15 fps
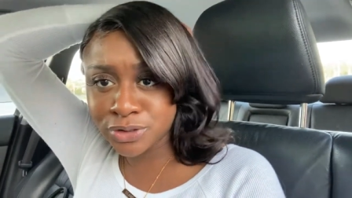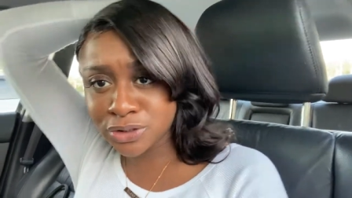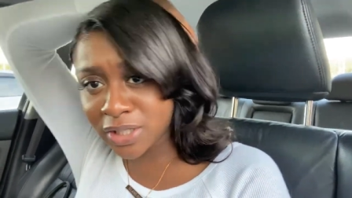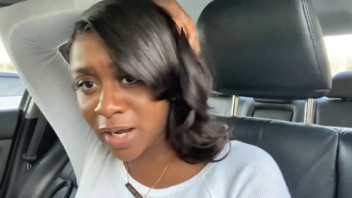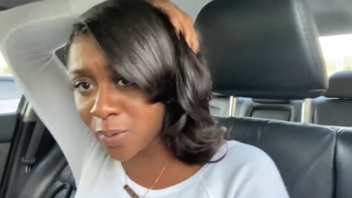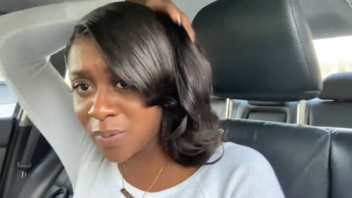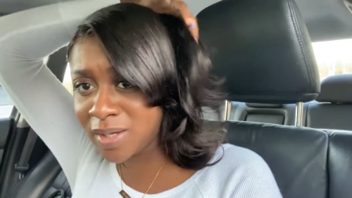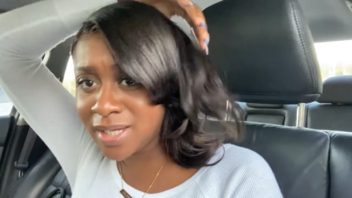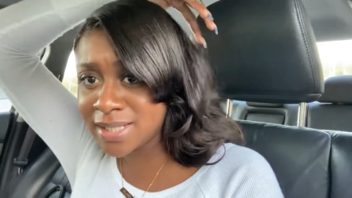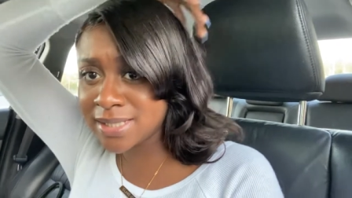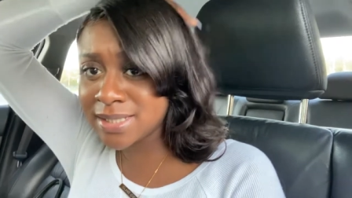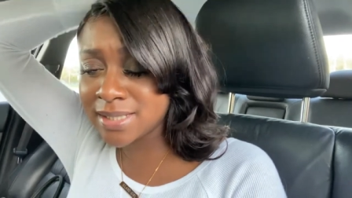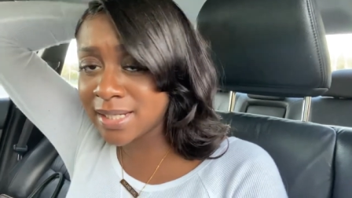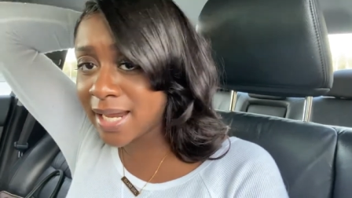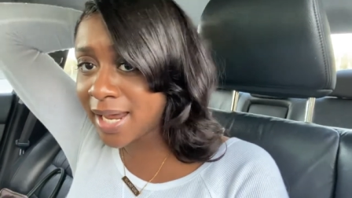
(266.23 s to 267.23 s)
so that we
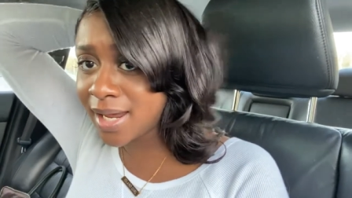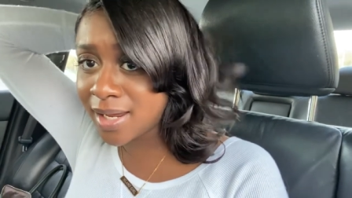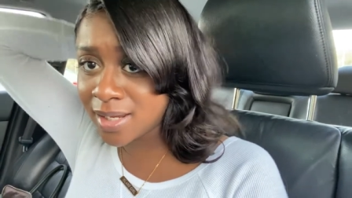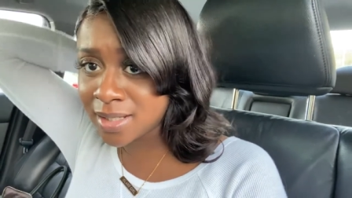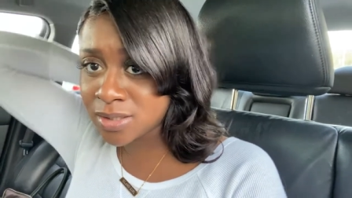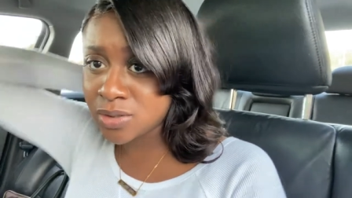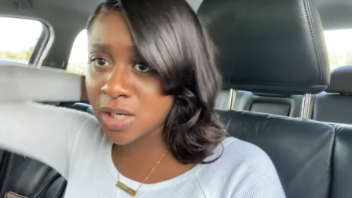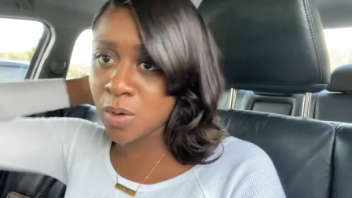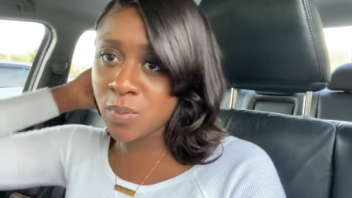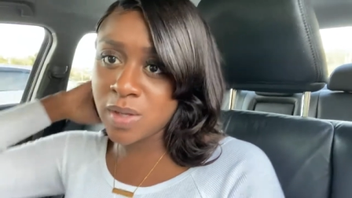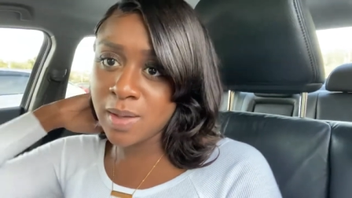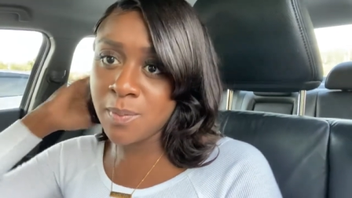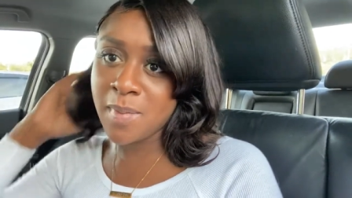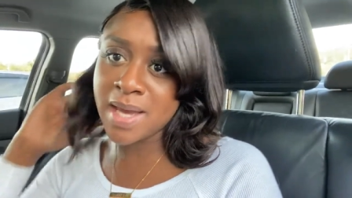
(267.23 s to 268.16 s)
can slay so that we